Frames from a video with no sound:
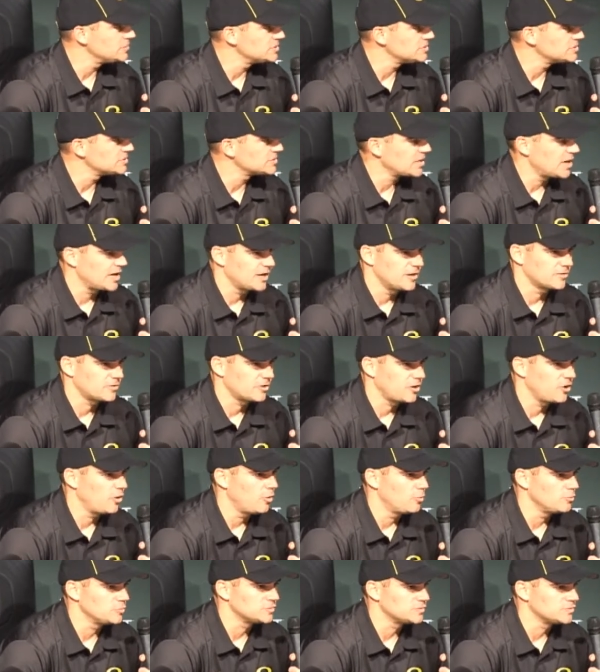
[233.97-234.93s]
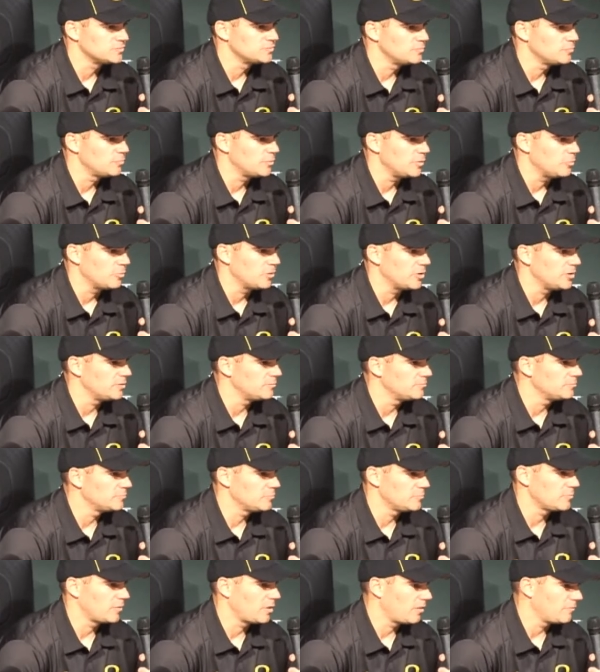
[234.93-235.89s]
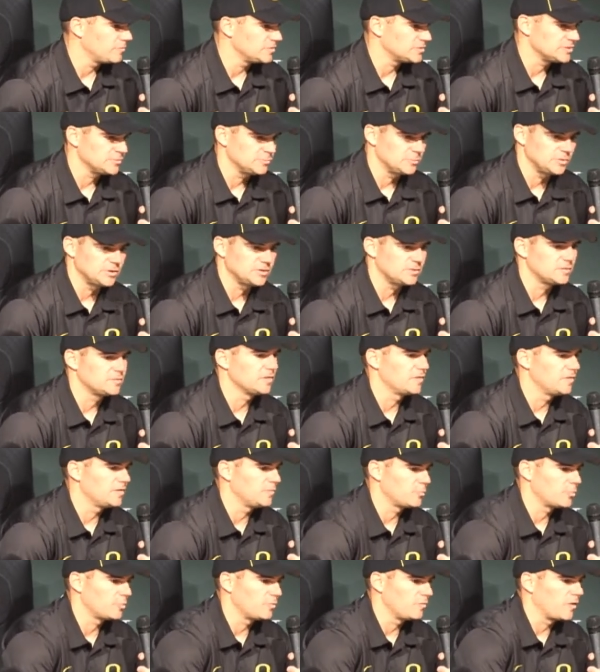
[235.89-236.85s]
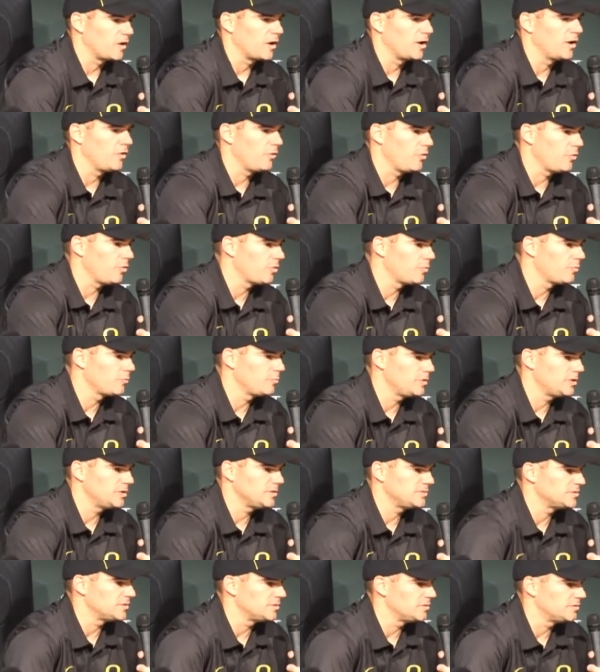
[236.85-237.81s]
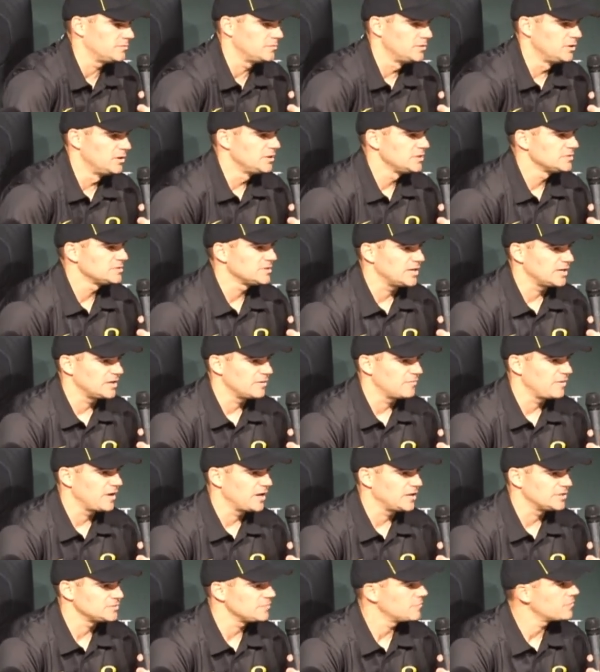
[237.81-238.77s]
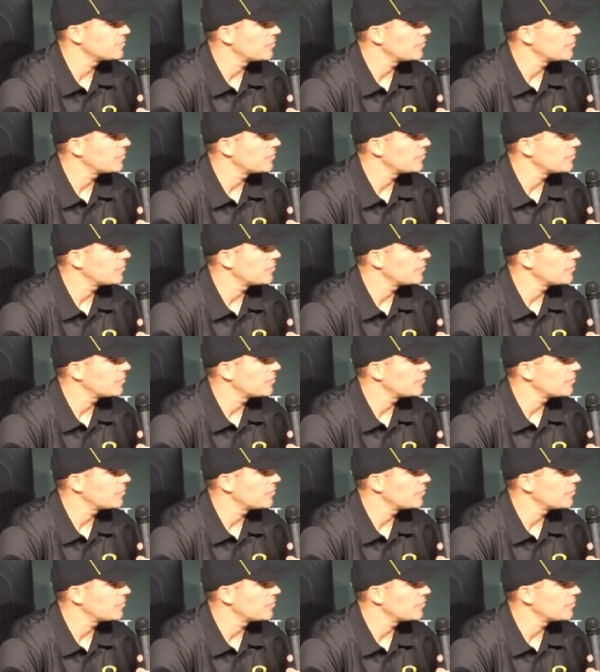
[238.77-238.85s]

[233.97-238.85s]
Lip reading: and just kind of coast. We need to improve our health. We need to take advantage